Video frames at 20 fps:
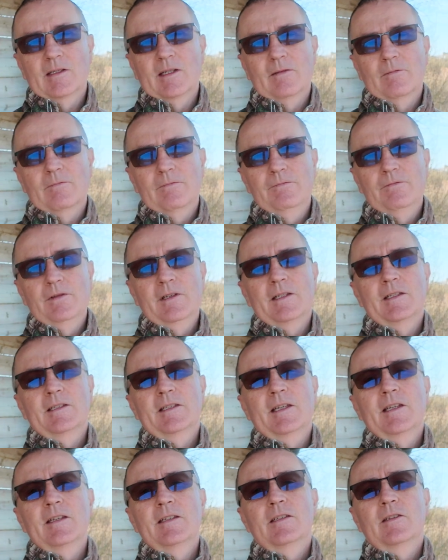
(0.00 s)
it
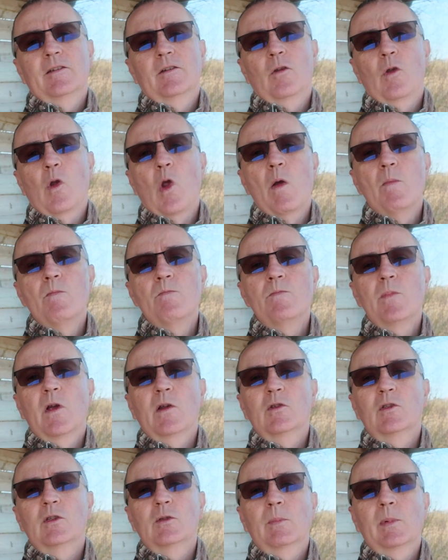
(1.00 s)
fits into
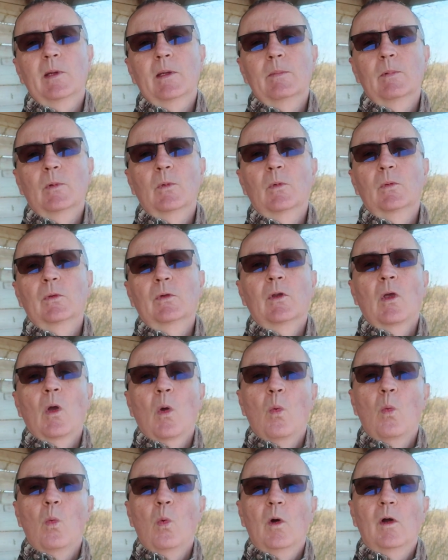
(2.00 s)
most people's
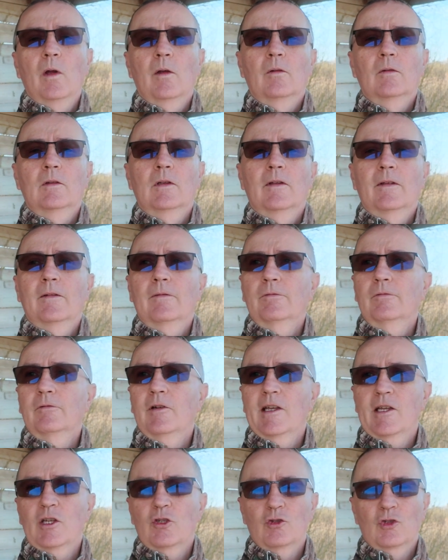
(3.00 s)
wildlife
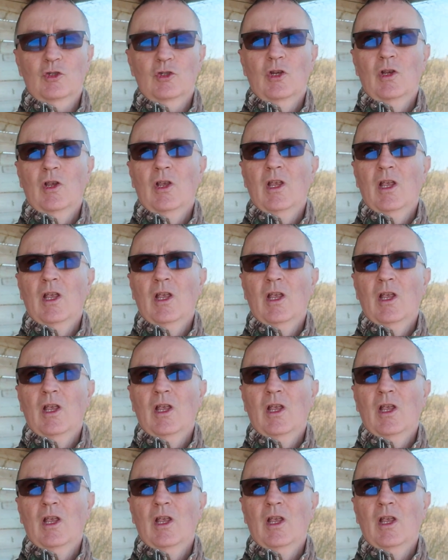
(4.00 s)
range.